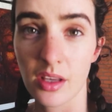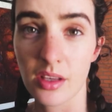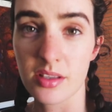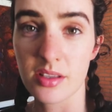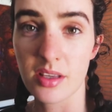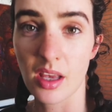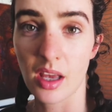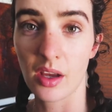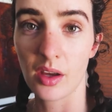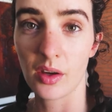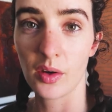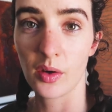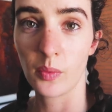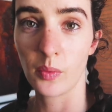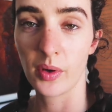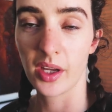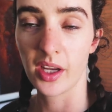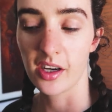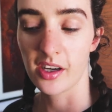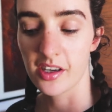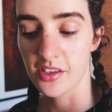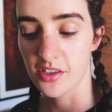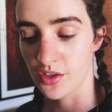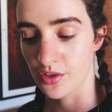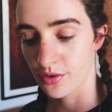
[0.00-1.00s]
So
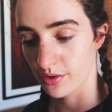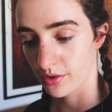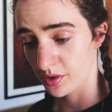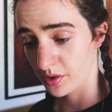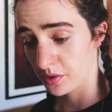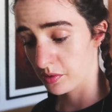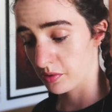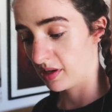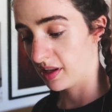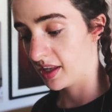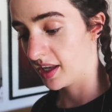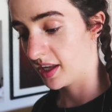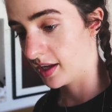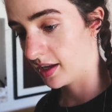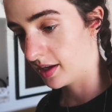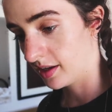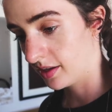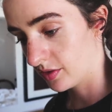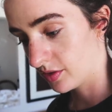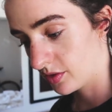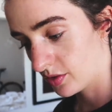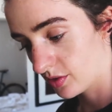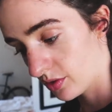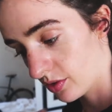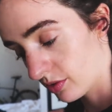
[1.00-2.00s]
we are
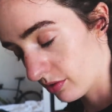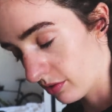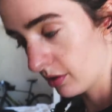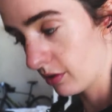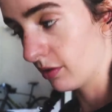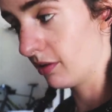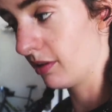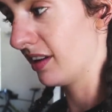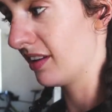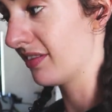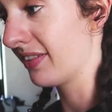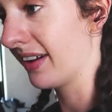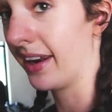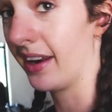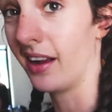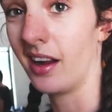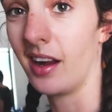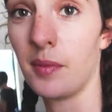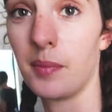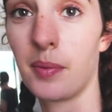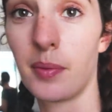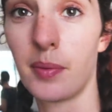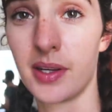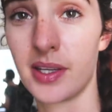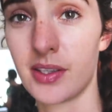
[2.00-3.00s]
truly, truly fed
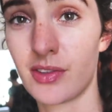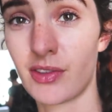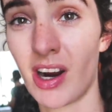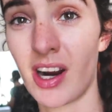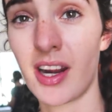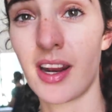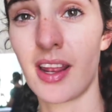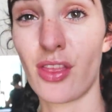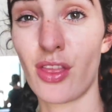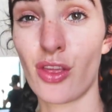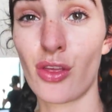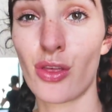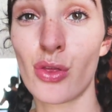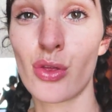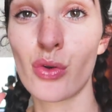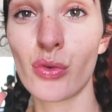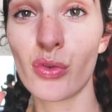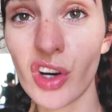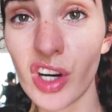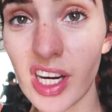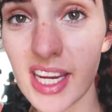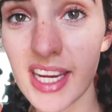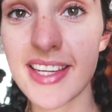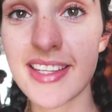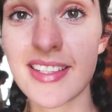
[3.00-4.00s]
up. We tried it
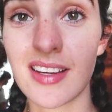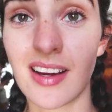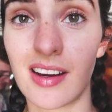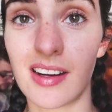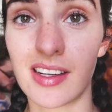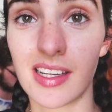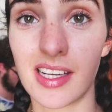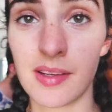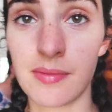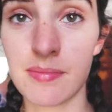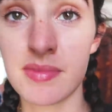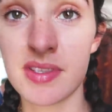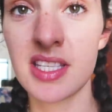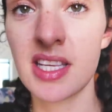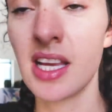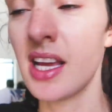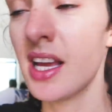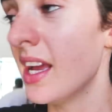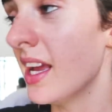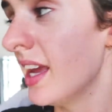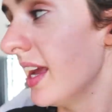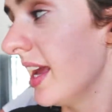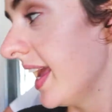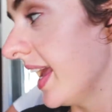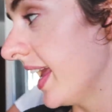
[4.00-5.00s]
three times.
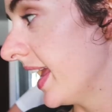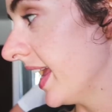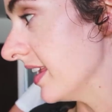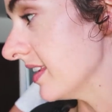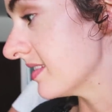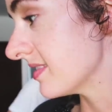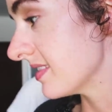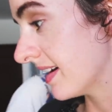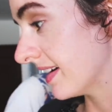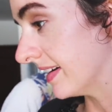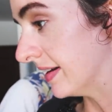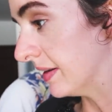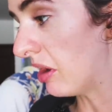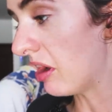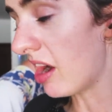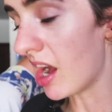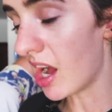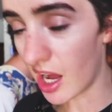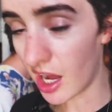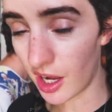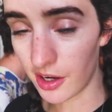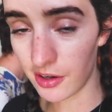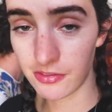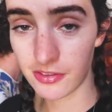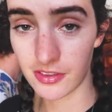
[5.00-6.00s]
It is now
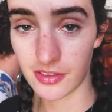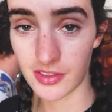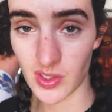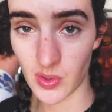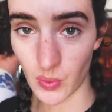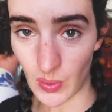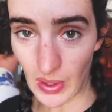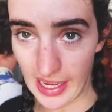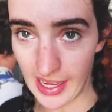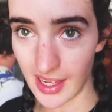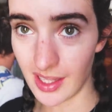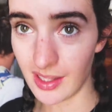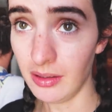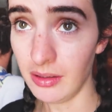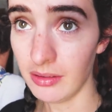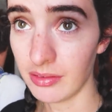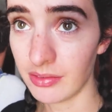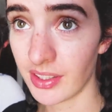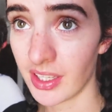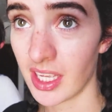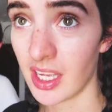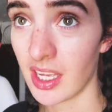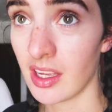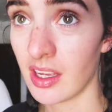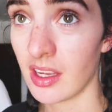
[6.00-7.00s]
half
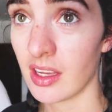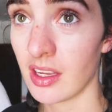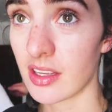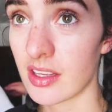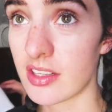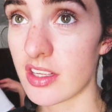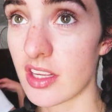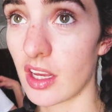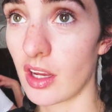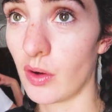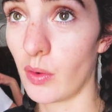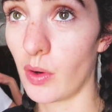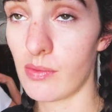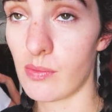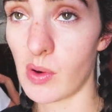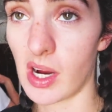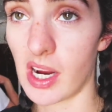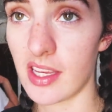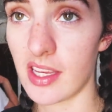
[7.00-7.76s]
twelve, so we've